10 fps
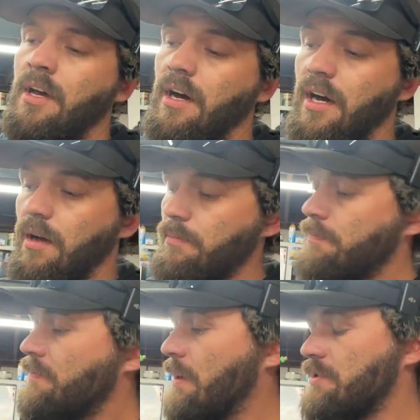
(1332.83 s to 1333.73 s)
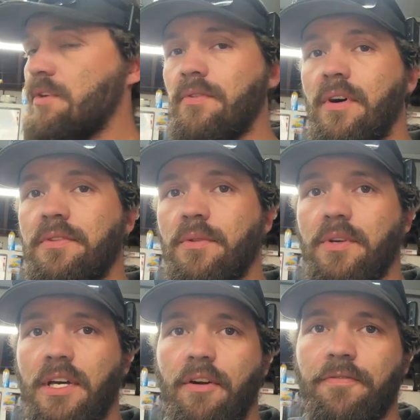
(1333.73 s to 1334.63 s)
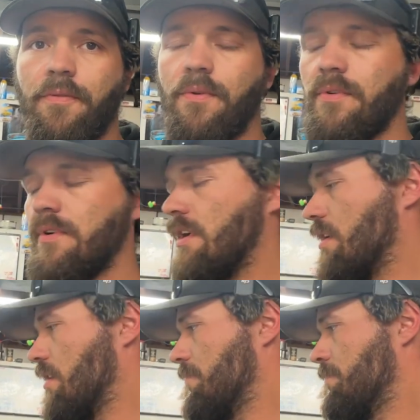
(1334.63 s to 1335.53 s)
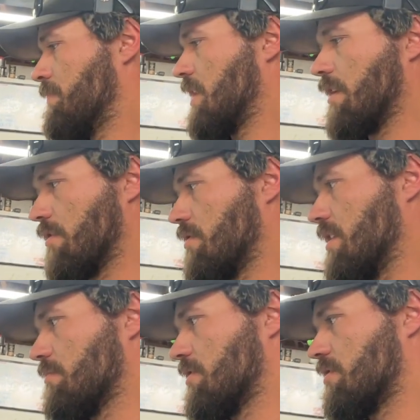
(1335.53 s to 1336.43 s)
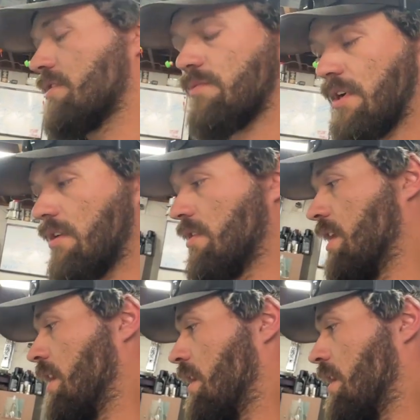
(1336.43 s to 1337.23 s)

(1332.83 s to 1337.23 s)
I'm still on the lookout for another transmission as well,